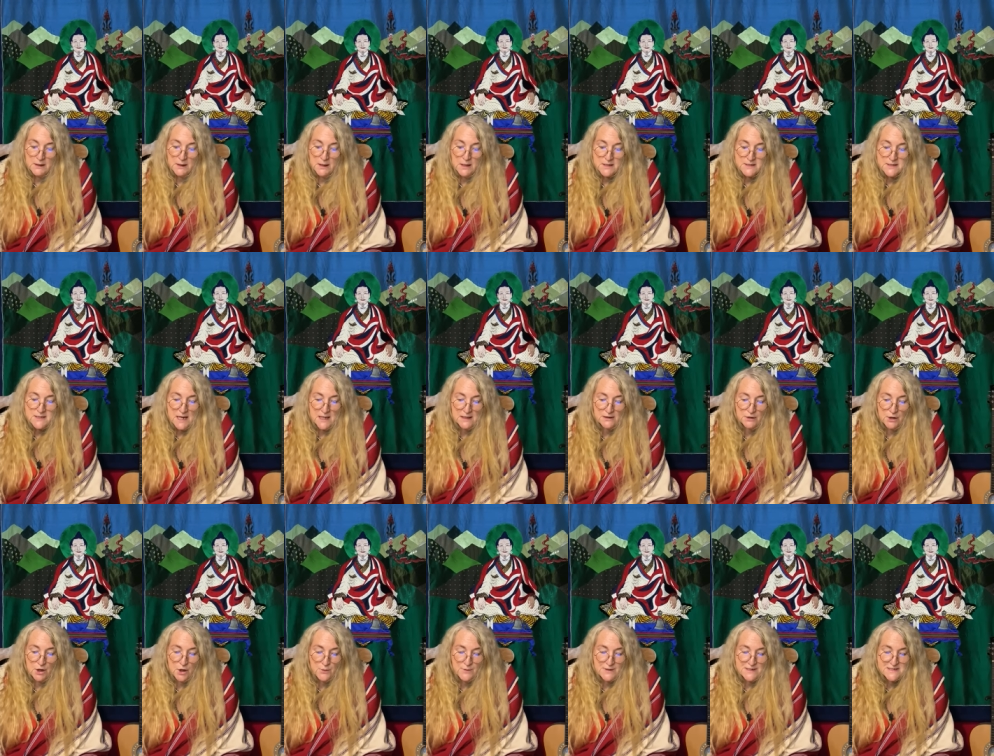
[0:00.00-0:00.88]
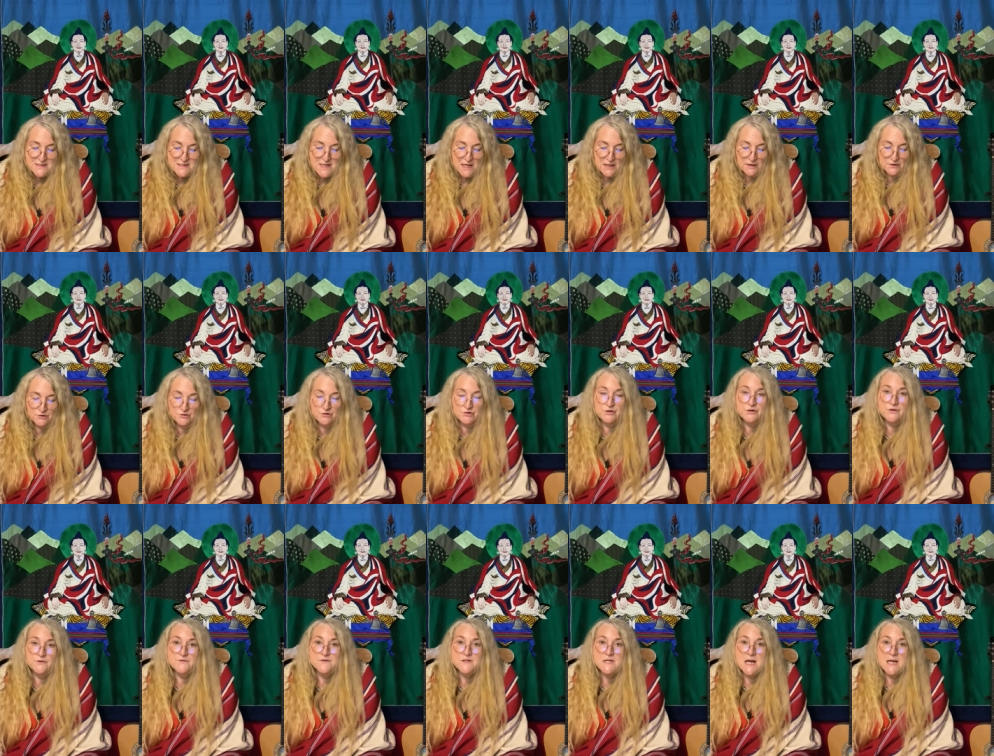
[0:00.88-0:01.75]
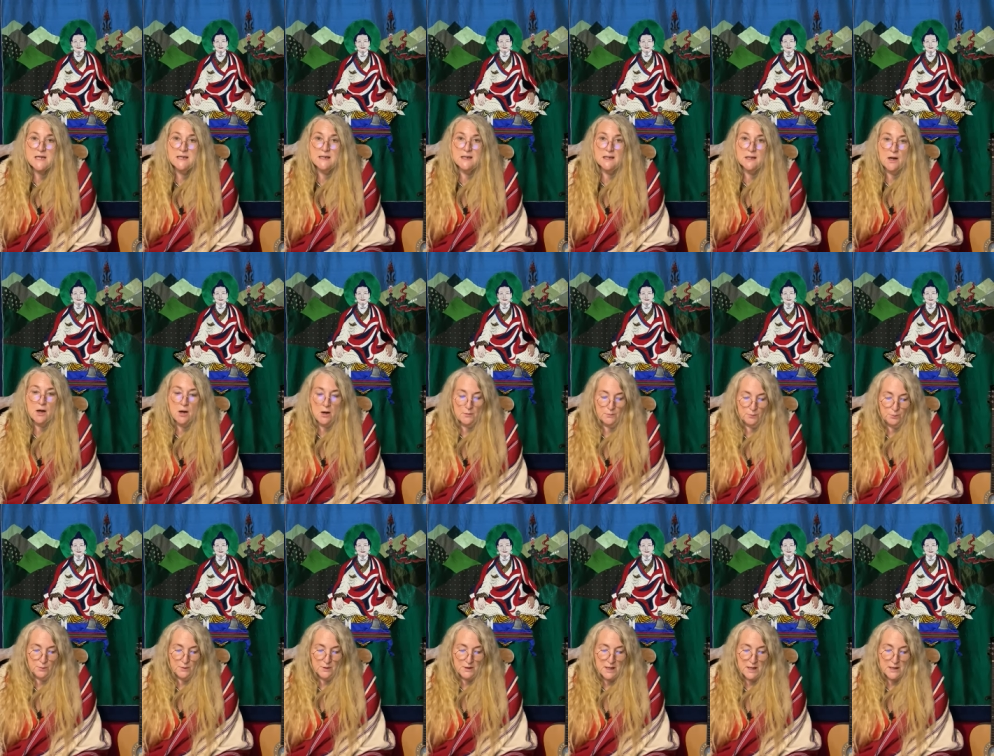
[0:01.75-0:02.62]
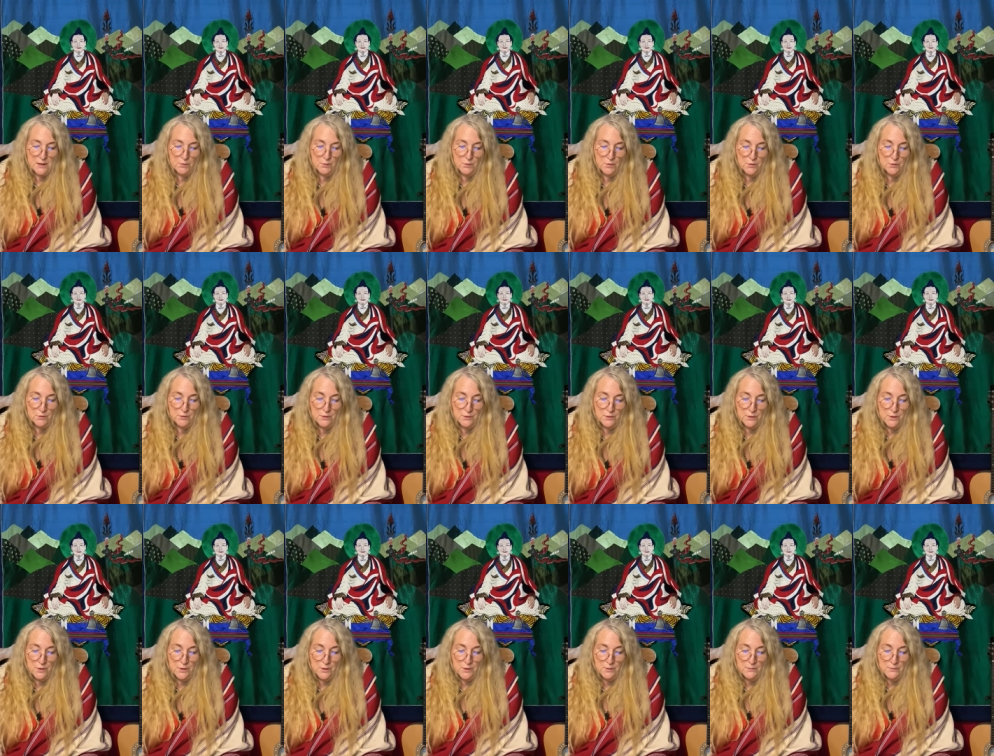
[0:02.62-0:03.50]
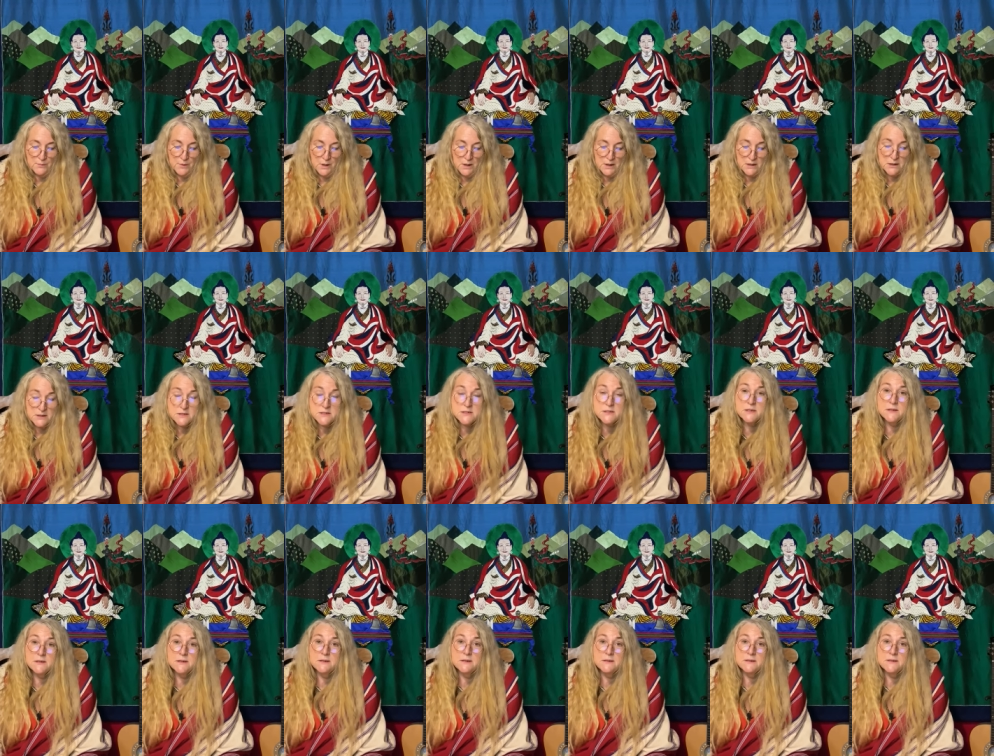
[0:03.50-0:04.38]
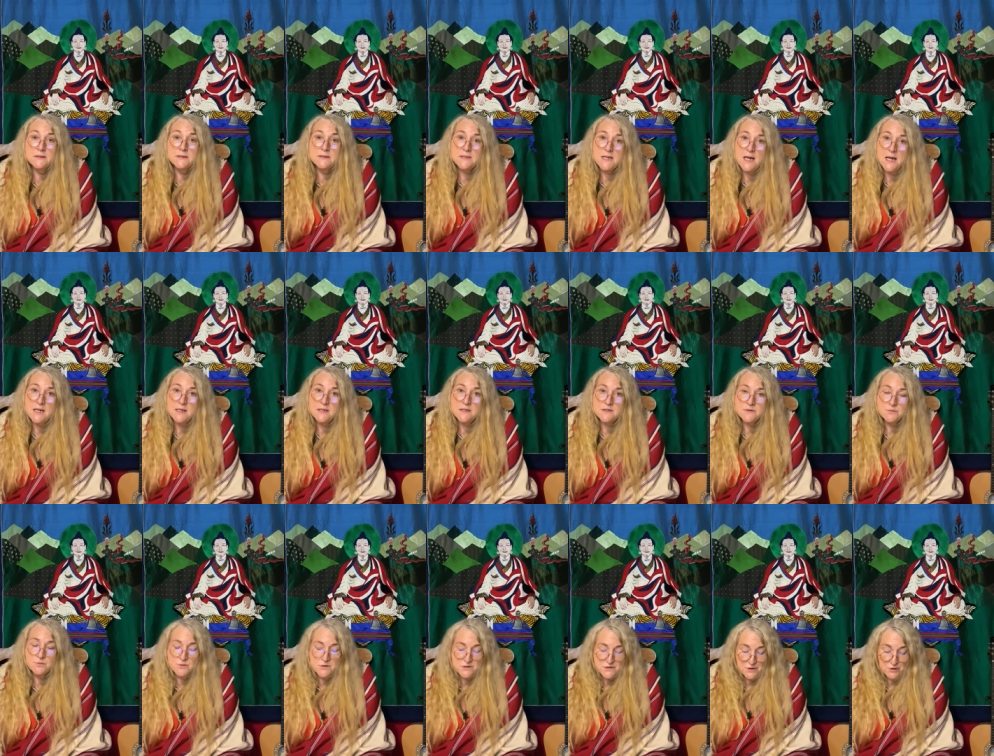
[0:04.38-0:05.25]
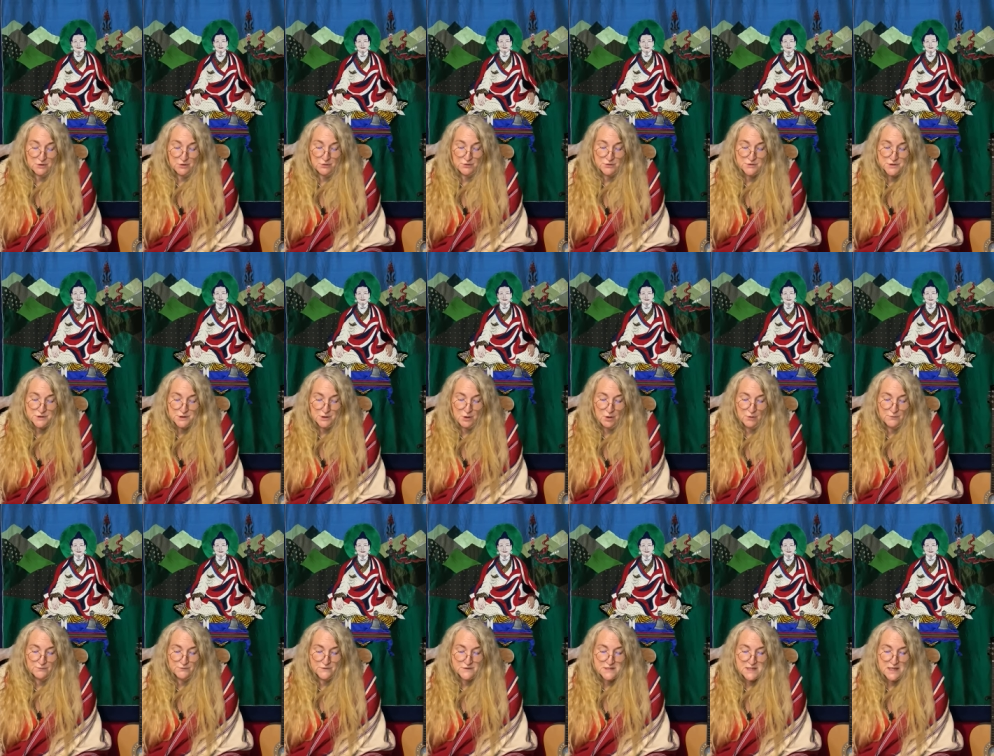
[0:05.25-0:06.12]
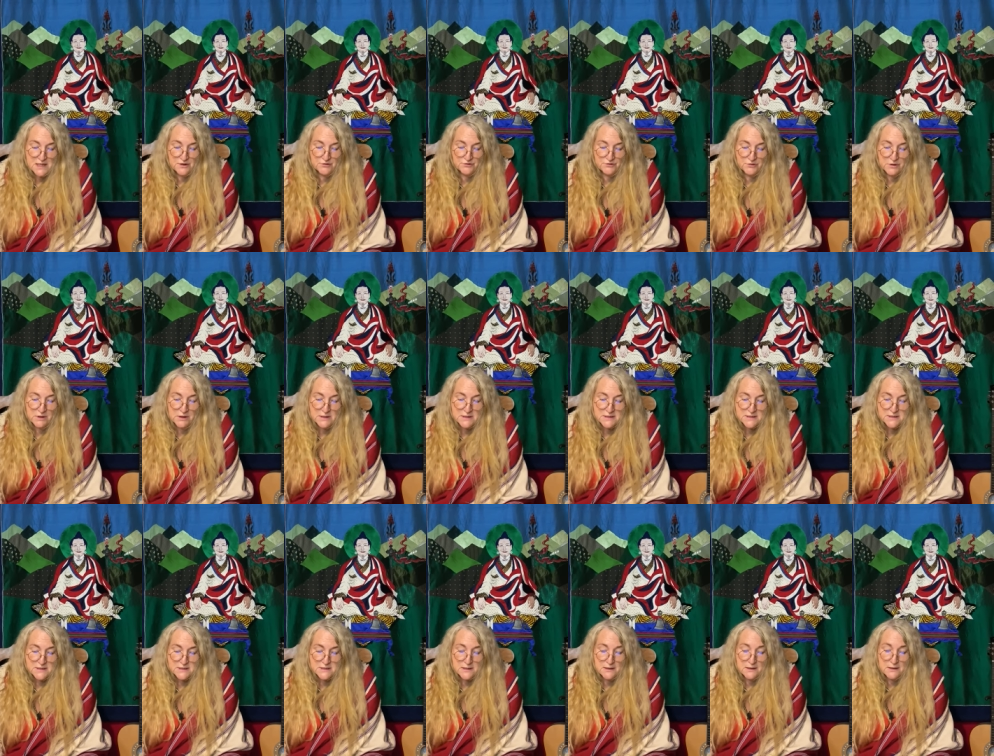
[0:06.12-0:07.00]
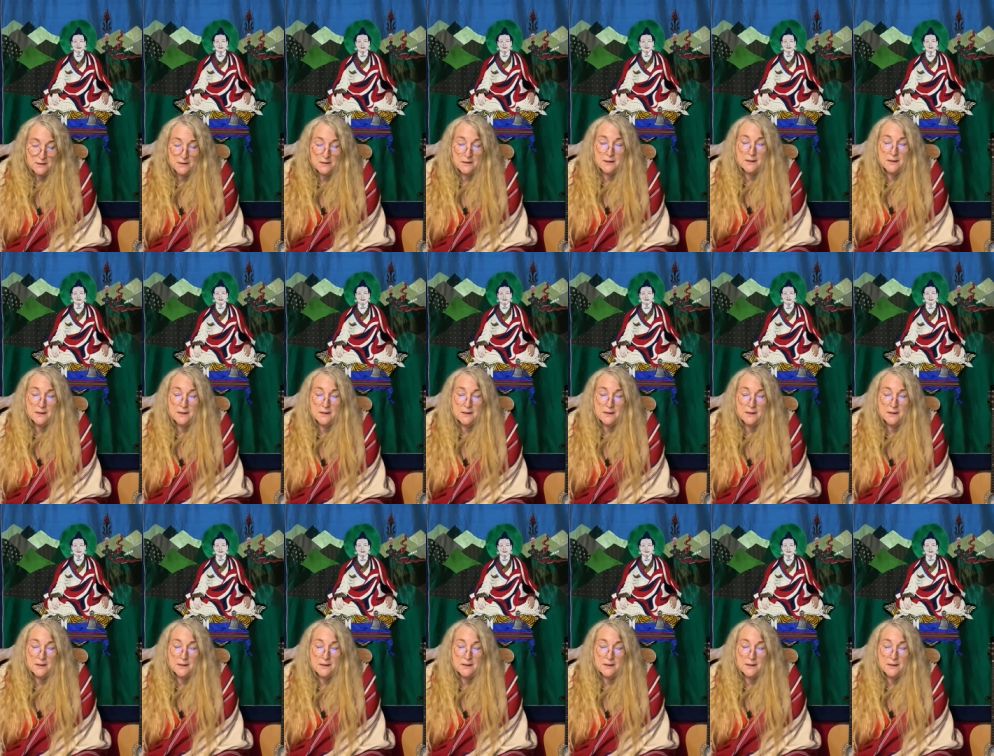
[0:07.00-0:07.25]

I'd had no intention of taking up with anyone, but Det was a good conversationalist,